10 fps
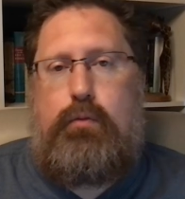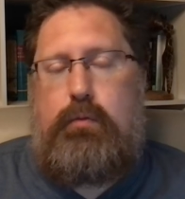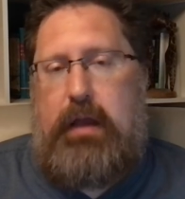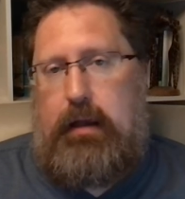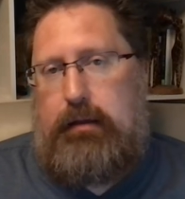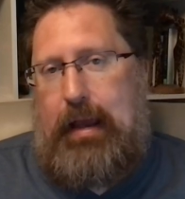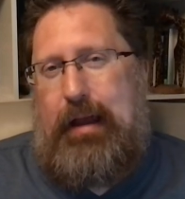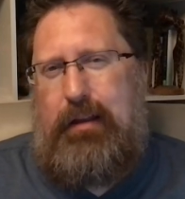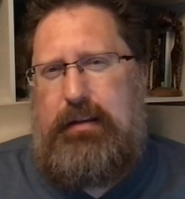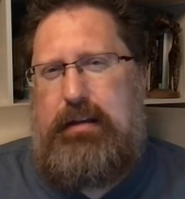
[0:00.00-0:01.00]
and
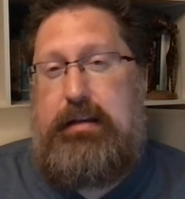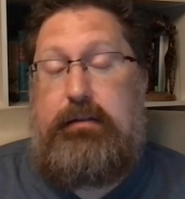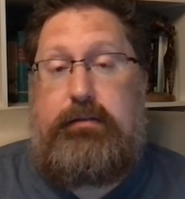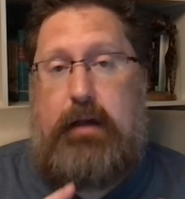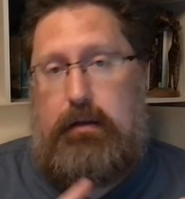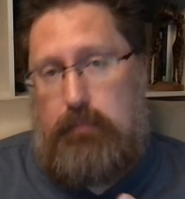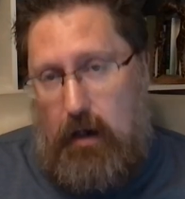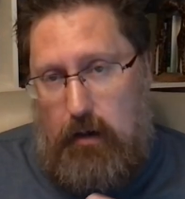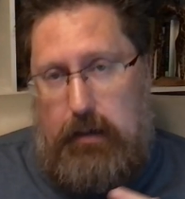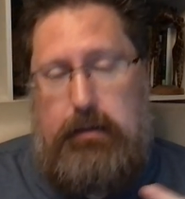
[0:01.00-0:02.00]
Alan, he's gotten
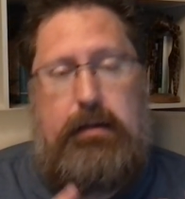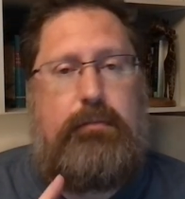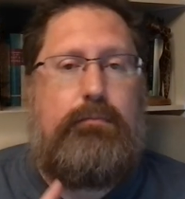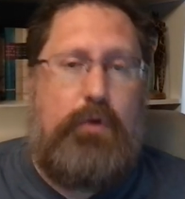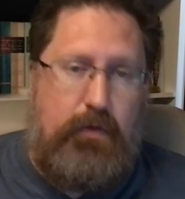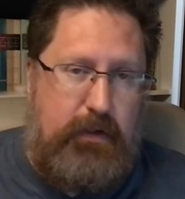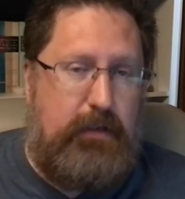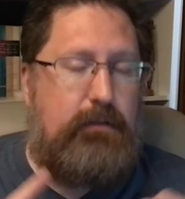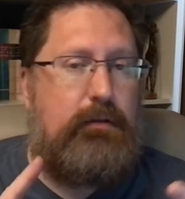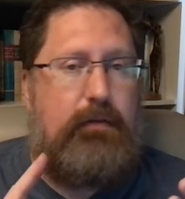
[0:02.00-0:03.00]
married, he's
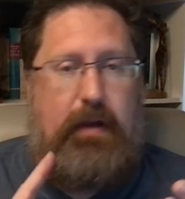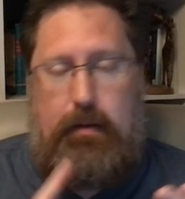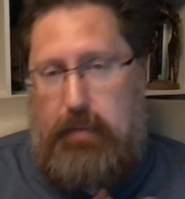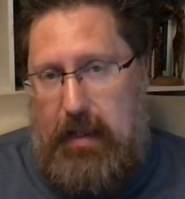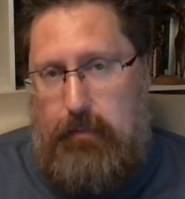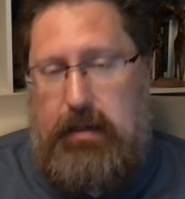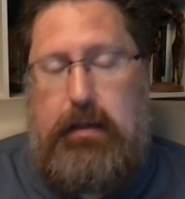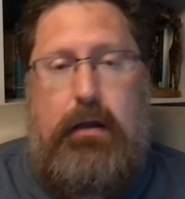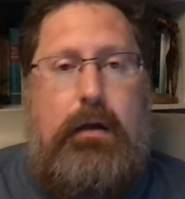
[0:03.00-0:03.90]
moving, they've had a baby,